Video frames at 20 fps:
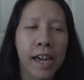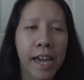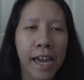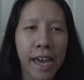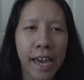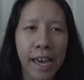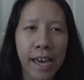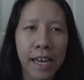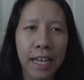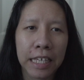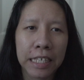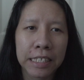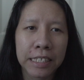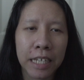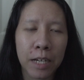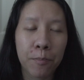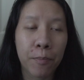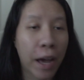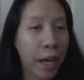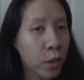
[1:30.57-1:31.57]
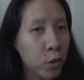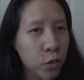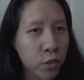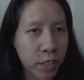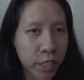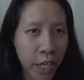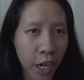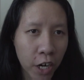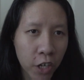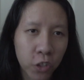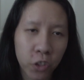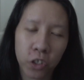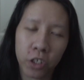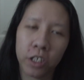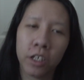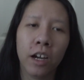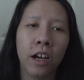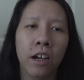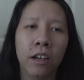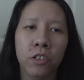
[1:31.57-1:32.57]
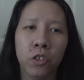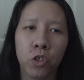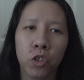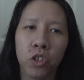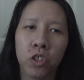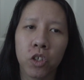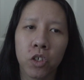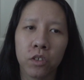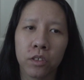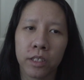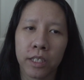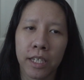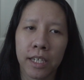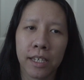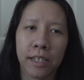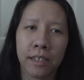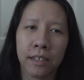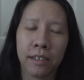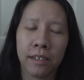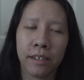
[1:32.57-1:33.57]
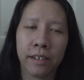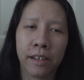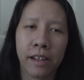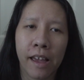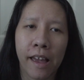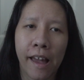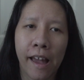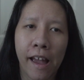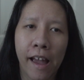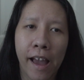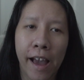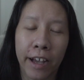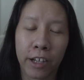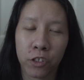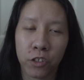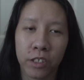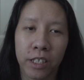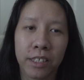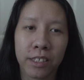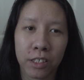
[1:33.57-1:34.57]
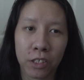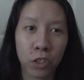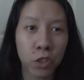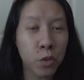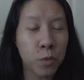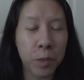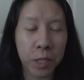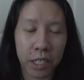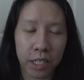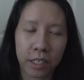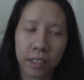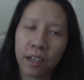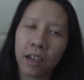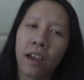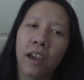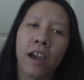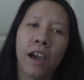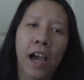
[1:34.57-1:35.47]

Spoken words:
And Bai Lu's character, she goes in actually as a newbie.